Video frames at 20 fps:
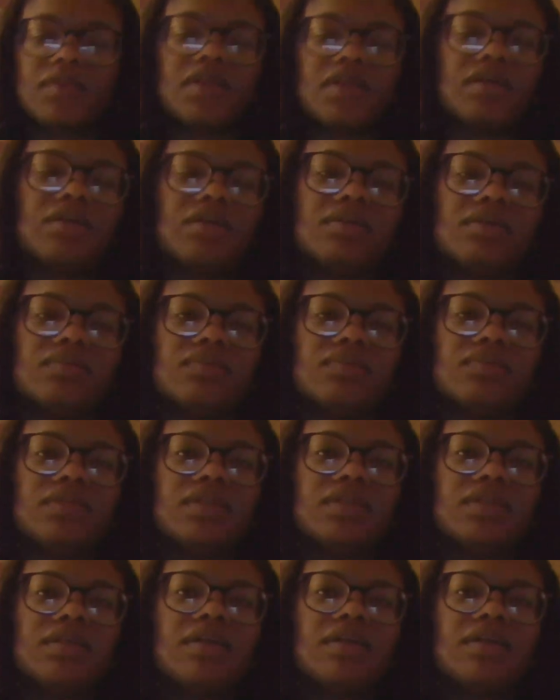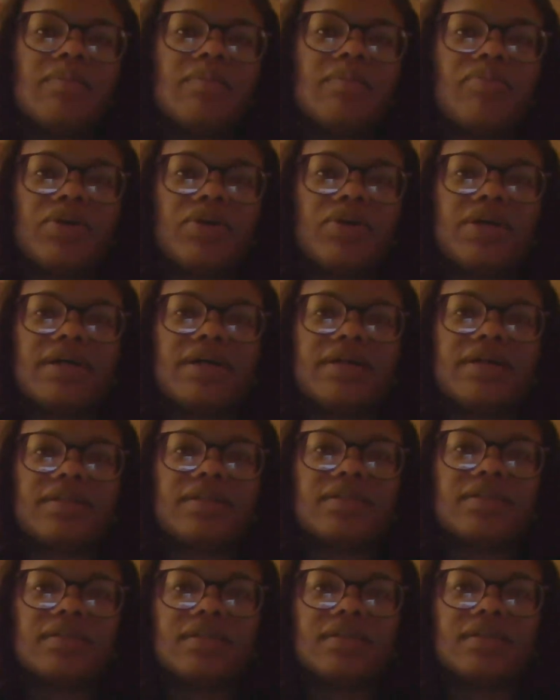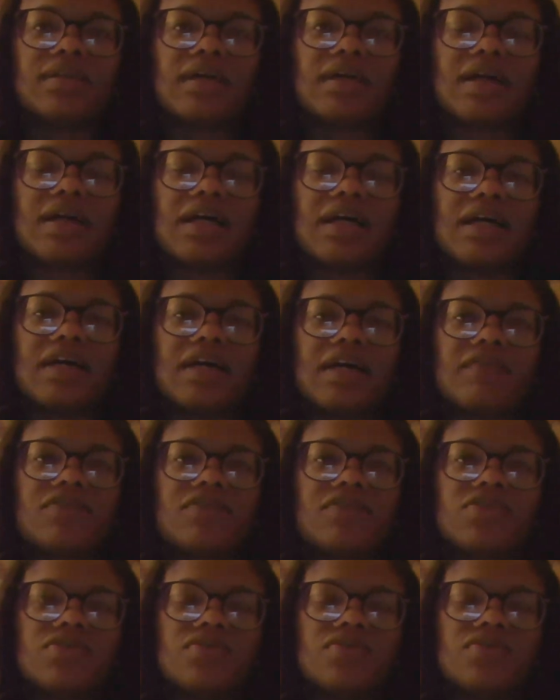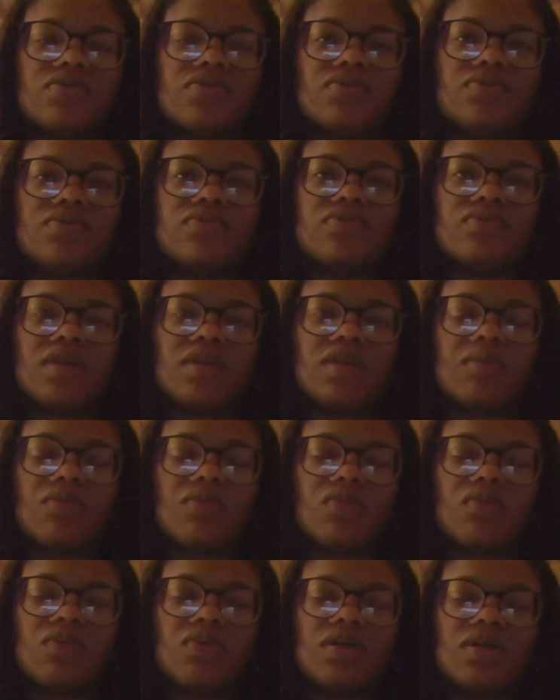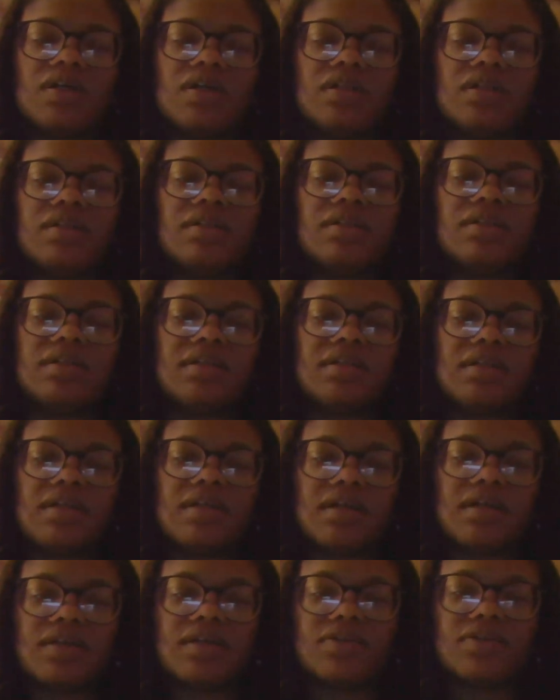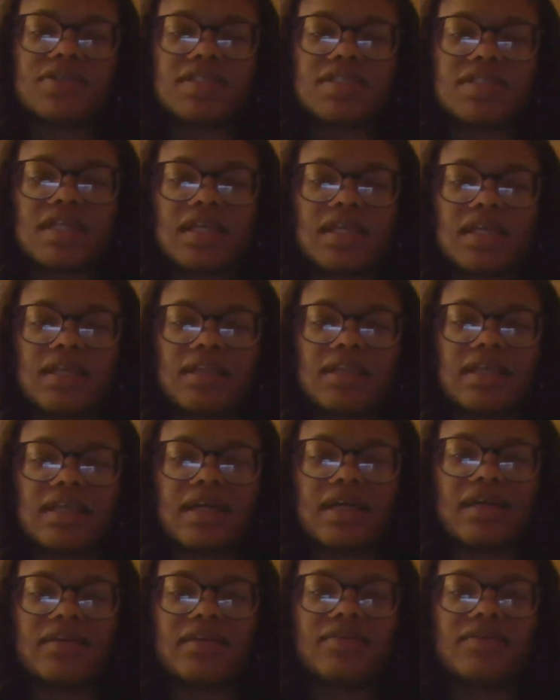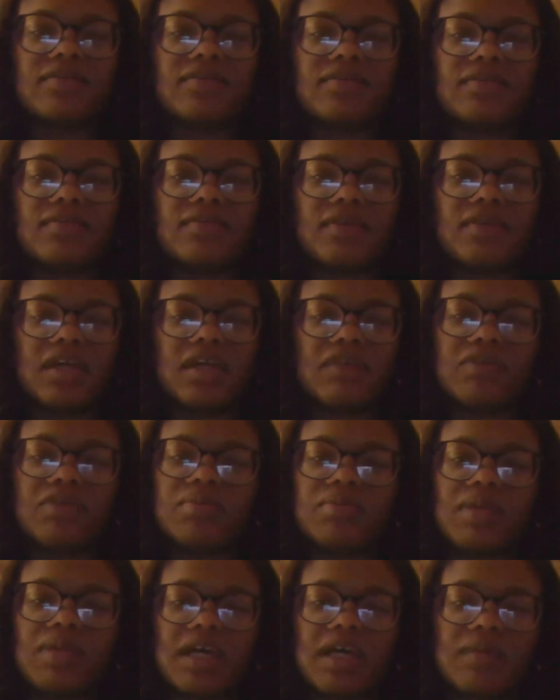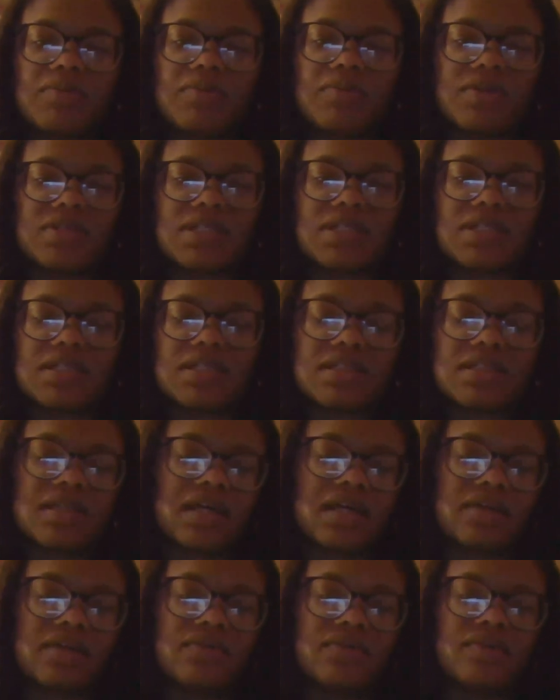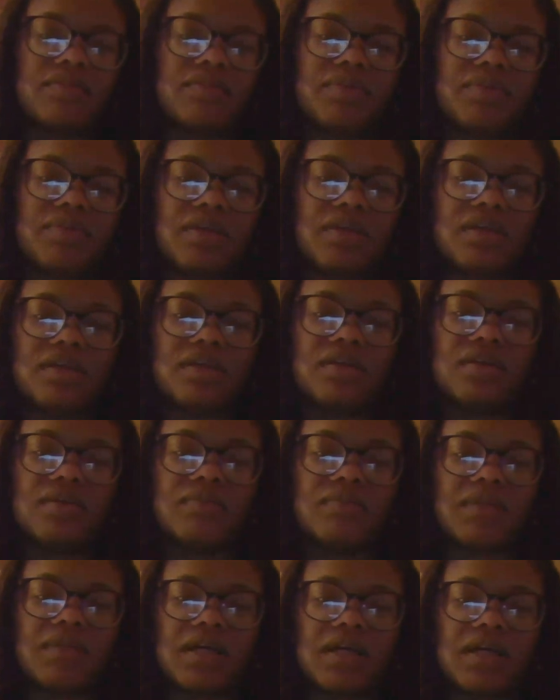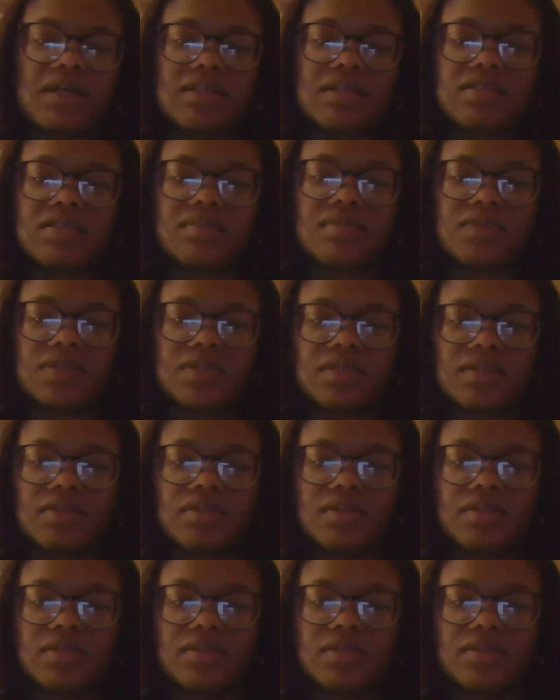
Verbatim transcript: Um, but I have to, number one, understand that every Black person is not going to be my customer.